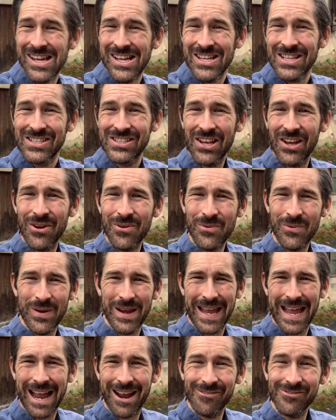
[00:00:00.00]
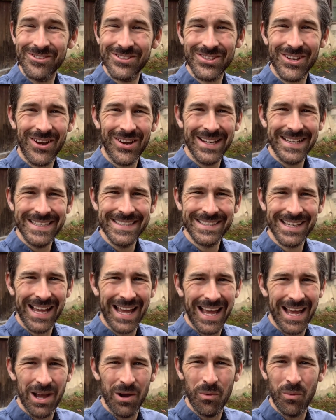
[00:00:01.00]
So we're outside
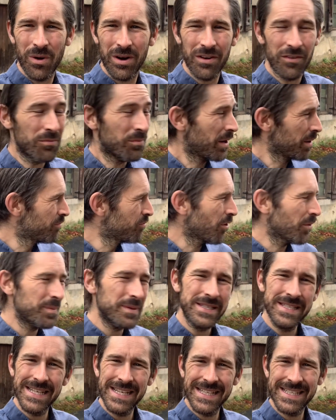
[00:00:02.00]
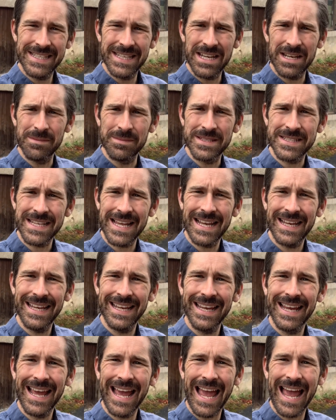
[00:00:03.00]
one of my properties that I'm
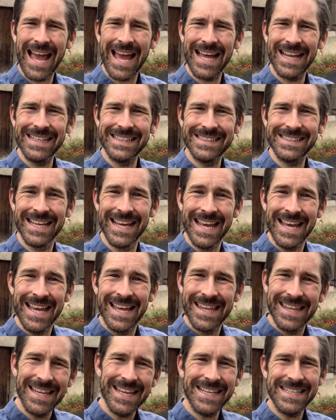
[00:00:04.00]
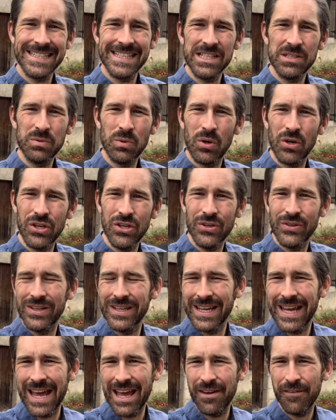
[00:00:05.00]
selling, and this is what you can
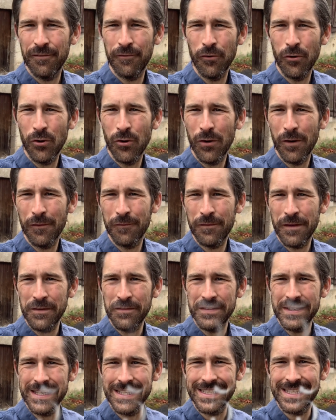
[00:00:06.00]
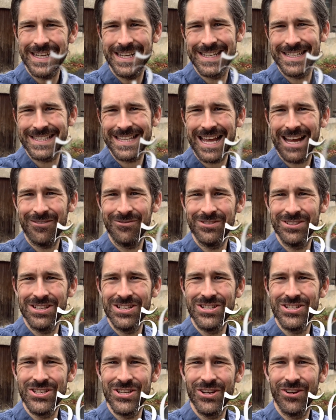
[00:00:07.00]
get for
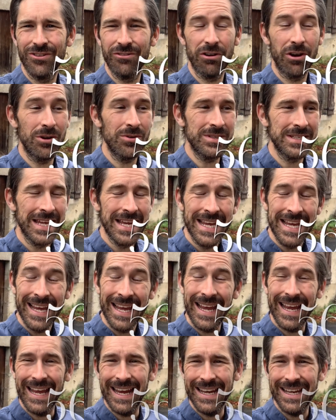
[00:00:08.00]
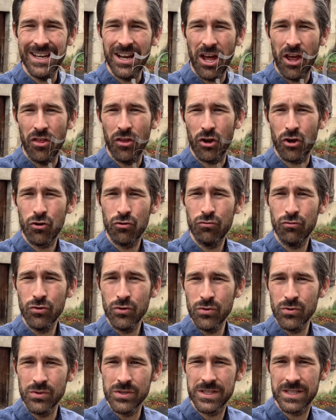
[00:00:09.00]
56,000 euros in the
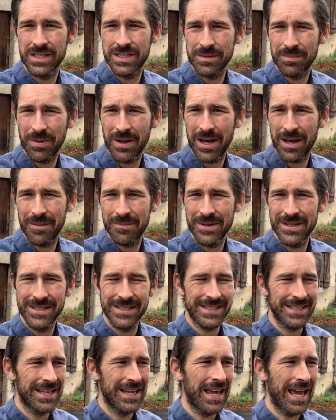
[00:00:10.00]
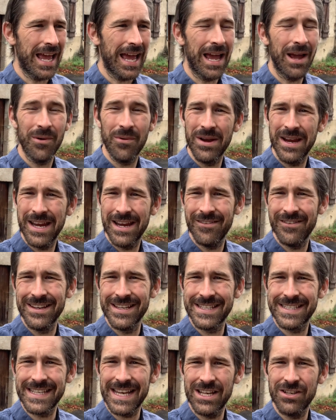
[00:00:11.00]
cruise department here in
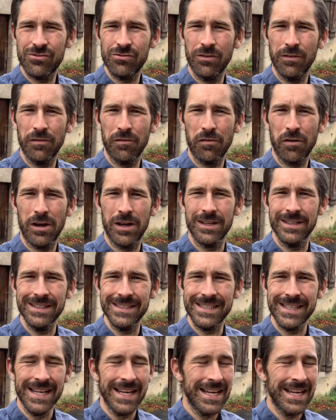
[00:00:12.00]
central France.